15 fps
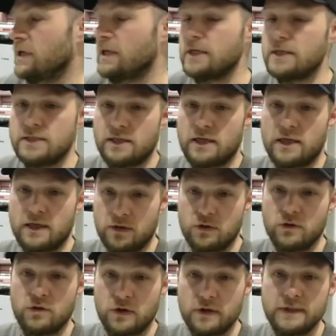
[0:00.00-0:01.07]
is a
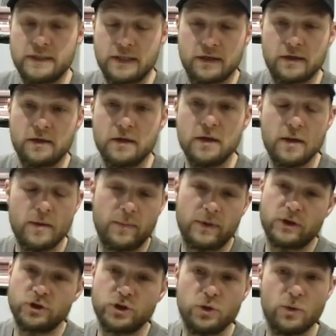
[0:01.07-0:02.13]
good idea
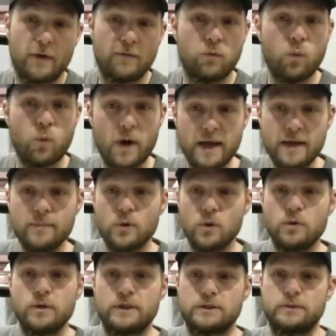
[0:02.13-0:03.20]
because you have way
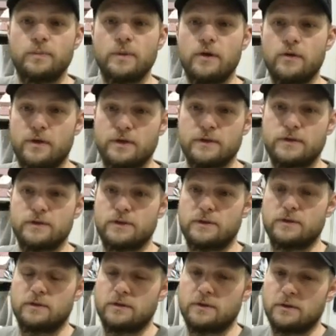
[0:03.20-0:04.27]
more experience
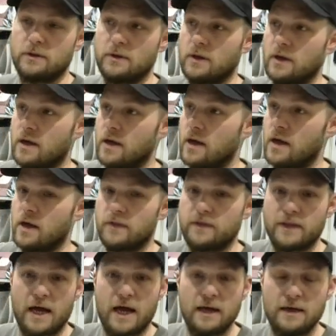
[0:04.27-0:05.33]

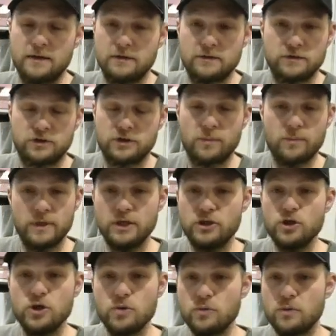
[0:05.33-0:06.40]
than somebody
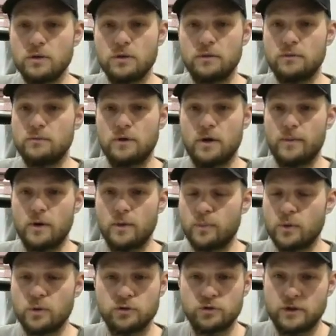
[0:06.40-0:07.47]
new coming on
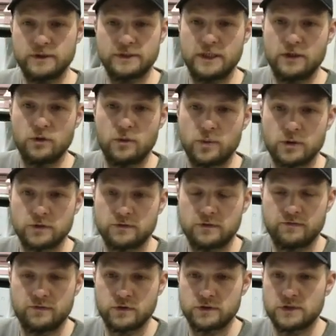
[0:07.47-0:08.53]
board trying to sell your products for the
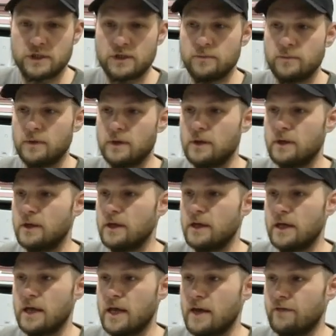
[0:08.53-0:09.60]
first time.
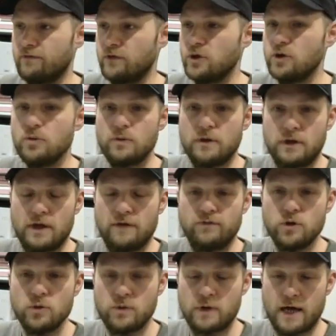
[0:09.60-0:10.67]
If you
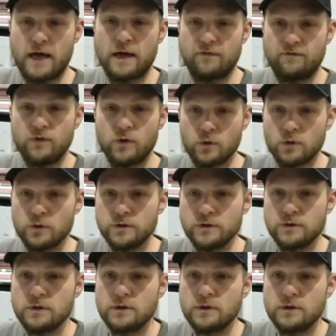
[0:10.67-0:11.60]
can afford,